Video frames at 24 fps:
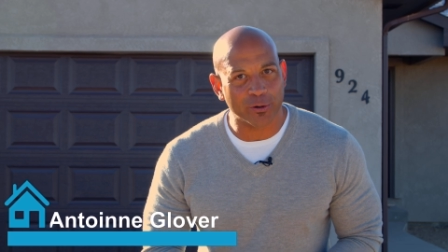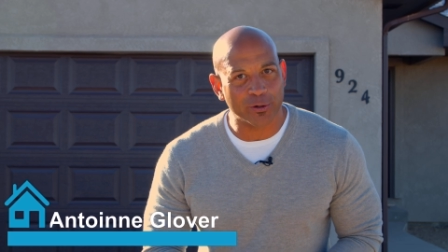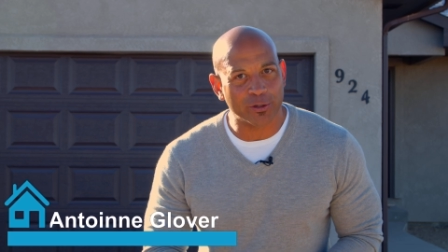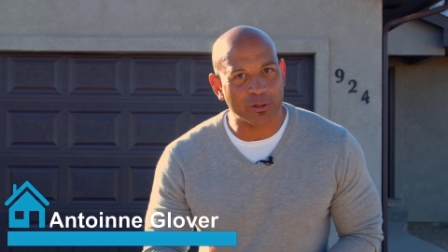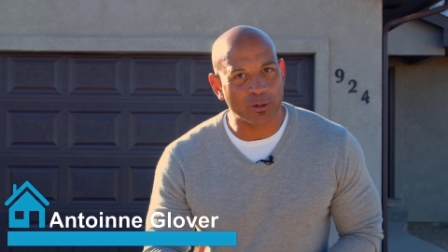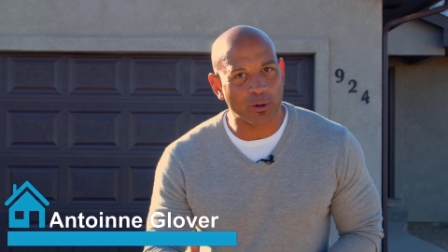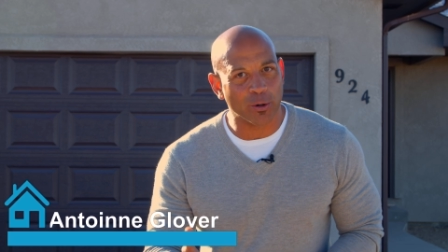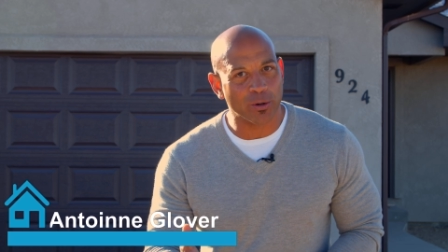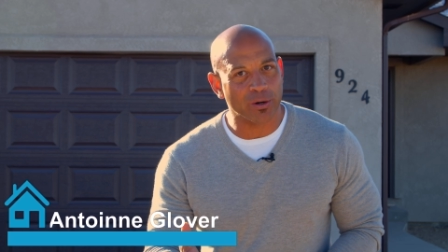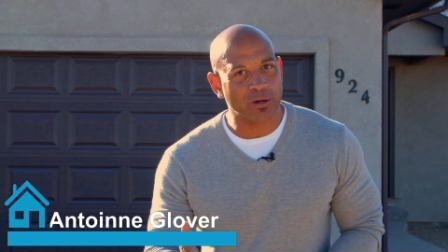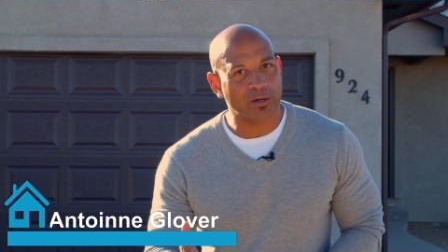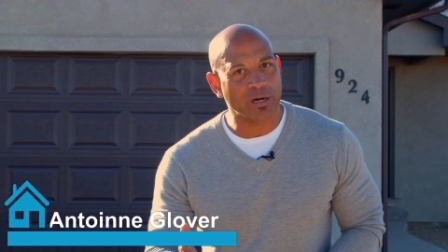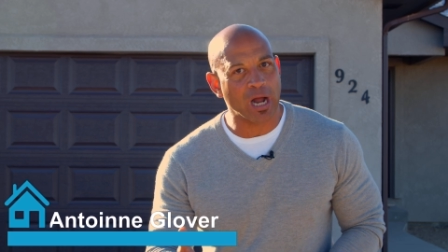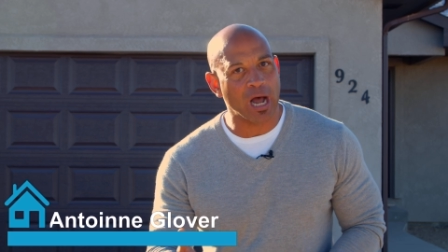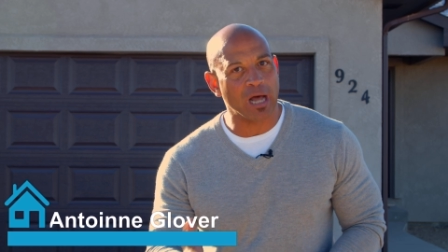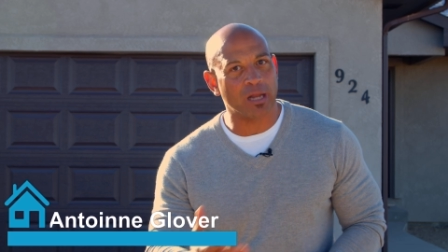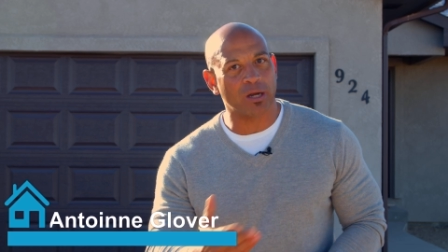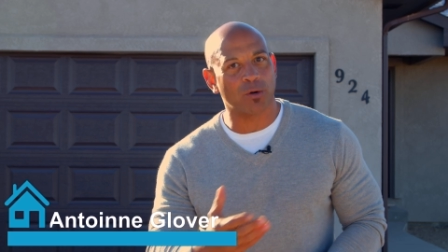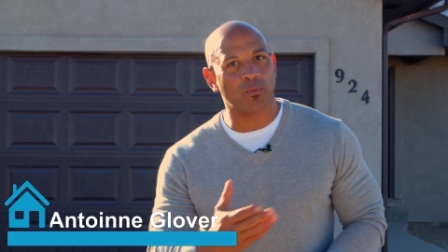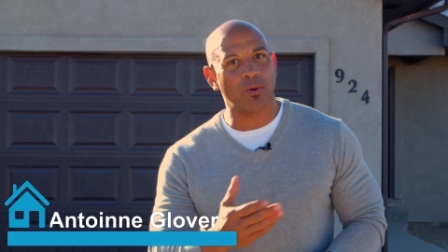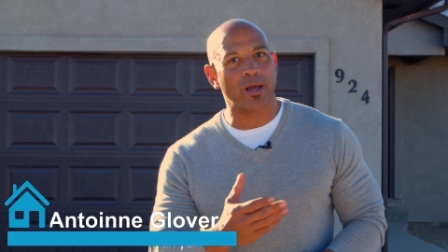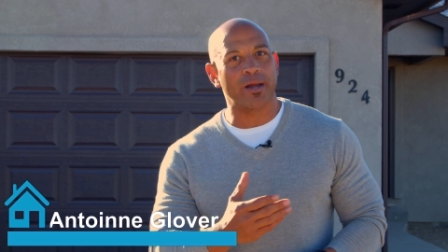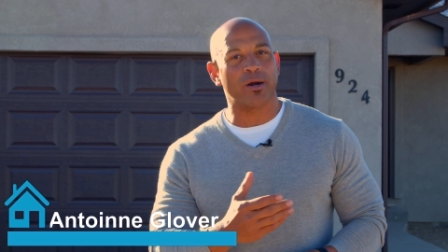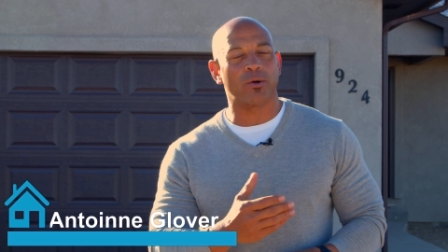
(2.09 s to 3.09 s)
your
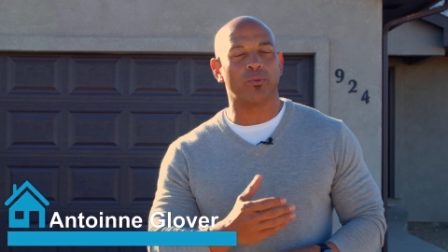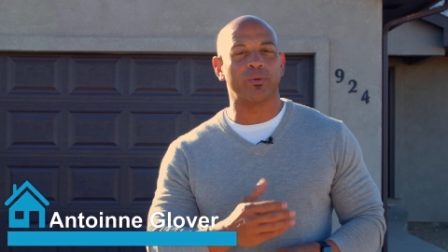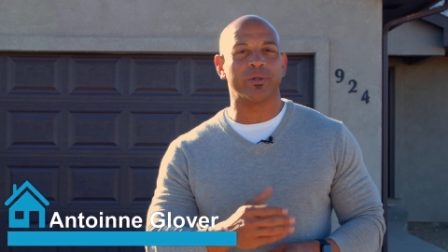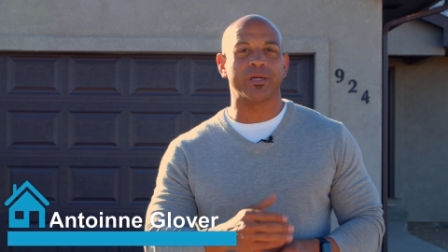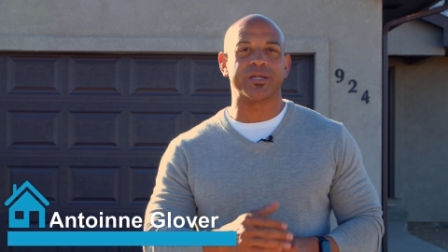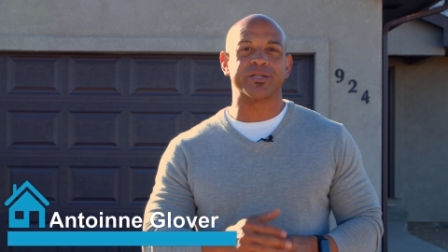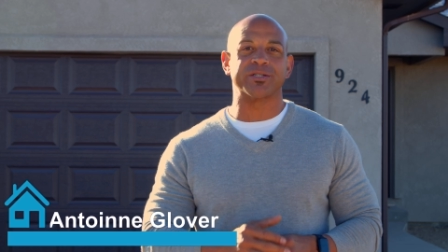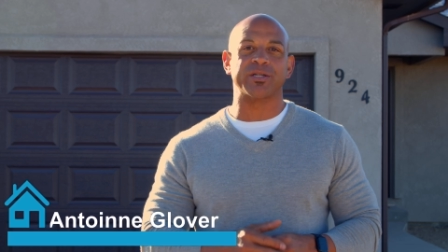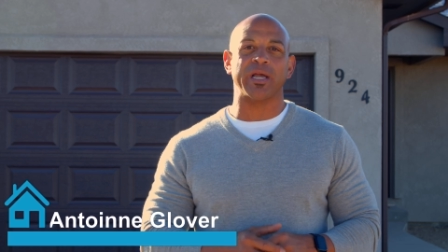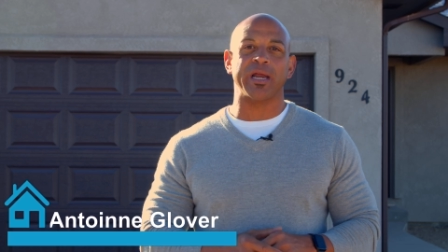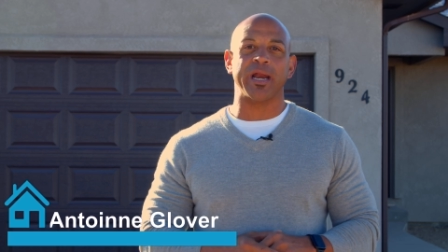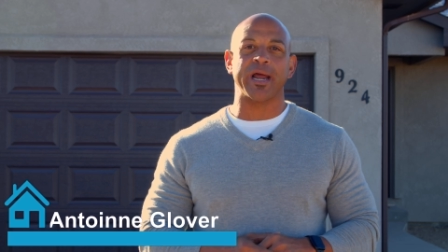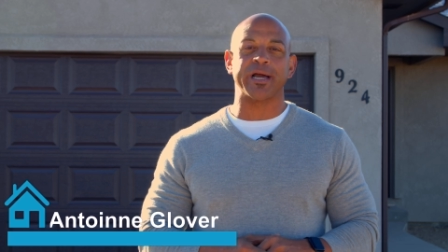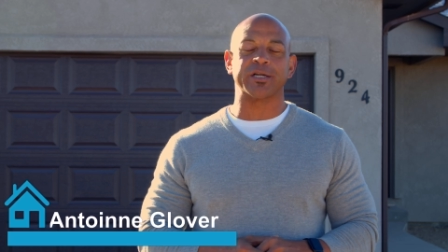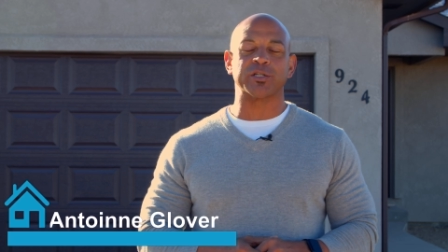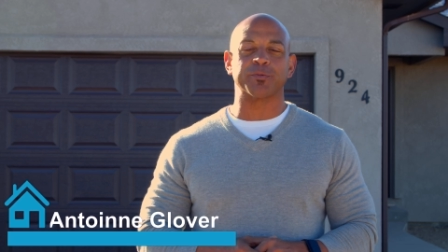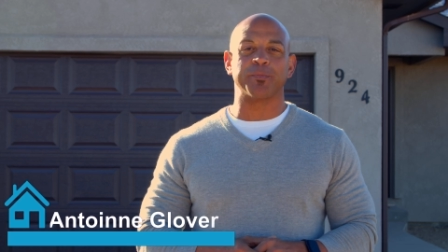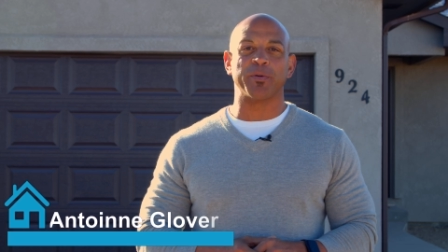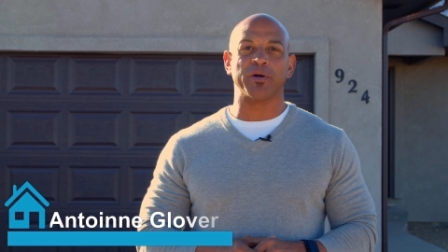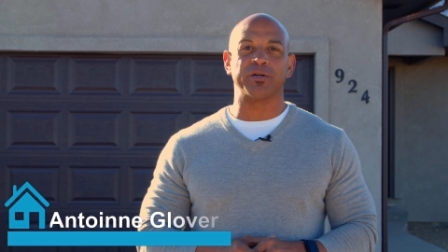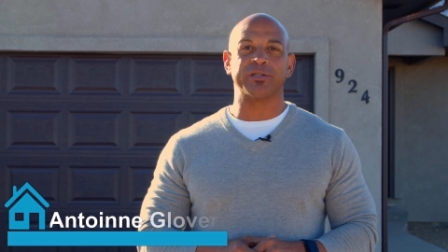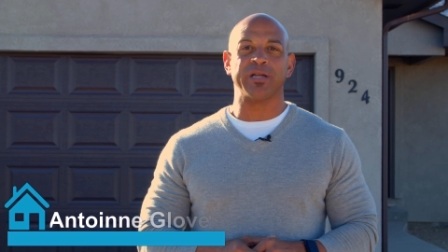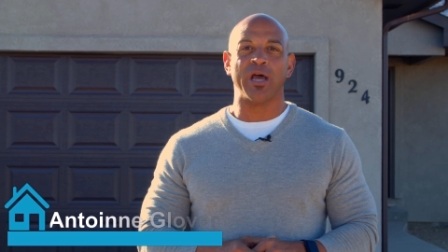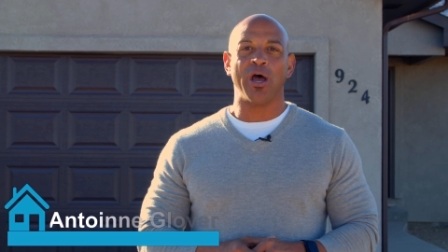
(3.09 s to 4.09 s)
Colorado real estate
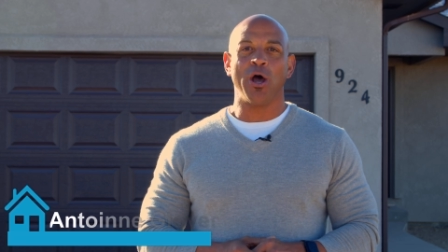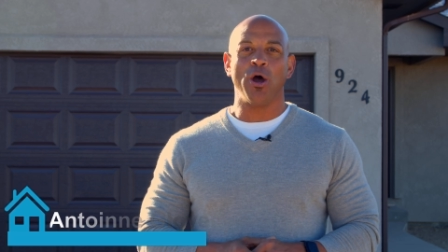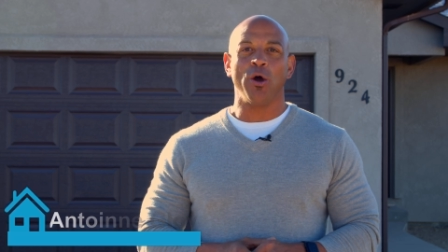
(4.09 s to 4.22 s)
expert